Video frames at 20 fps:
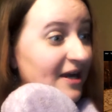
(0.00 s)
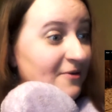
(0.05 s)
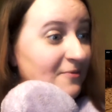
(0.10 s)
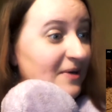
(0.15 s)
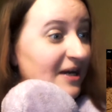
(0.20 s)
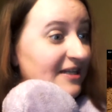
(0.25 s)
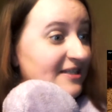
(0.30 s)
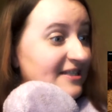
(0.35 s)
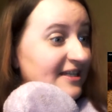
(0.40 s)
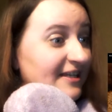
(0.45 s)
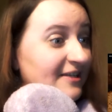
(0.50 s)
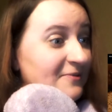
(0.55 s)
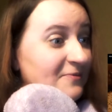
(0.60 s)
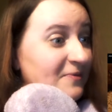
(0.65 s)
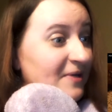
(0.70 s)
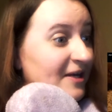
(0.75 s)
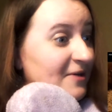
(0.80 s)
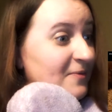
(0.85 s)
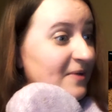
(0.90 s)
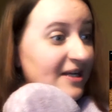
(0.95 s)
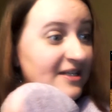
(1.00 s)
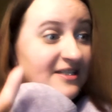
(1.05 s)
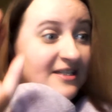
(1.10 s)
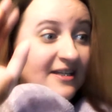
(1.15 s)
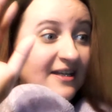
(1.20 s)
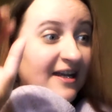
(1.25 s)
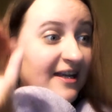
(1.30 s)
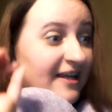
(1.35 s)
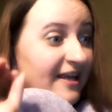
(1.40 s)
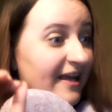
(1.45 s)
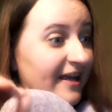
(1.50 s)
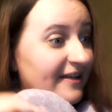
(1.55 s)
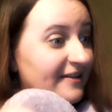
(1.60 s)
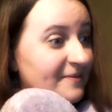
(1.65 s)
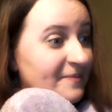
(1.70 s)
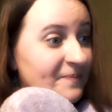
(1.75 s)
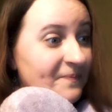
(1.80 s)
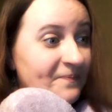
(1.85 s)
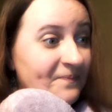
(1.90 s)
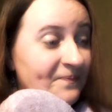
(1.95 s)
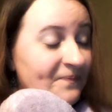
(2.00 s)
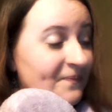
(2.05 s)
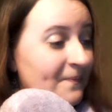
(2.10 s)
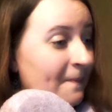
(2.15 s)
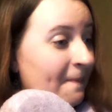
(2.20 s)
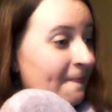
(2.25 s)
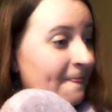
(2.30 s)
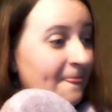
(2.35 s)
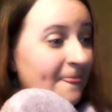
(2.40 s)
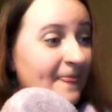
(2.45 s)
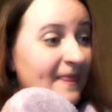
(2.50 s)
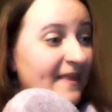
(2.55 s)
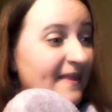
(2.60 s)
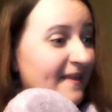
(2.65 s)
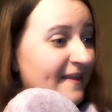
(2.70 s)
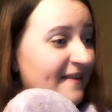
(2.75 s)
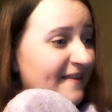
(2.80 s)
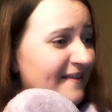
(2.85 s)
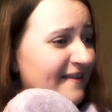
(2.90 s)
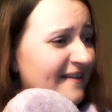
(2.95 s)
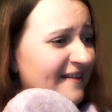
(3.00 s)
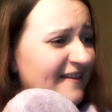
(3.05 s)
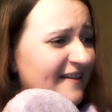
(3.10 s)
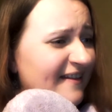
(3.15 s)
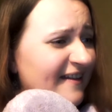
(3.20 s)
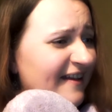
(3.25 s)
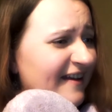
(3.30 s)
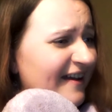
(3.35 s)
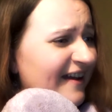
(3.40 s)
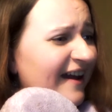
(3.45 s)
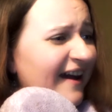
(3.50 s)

are watching again. Can you feel it?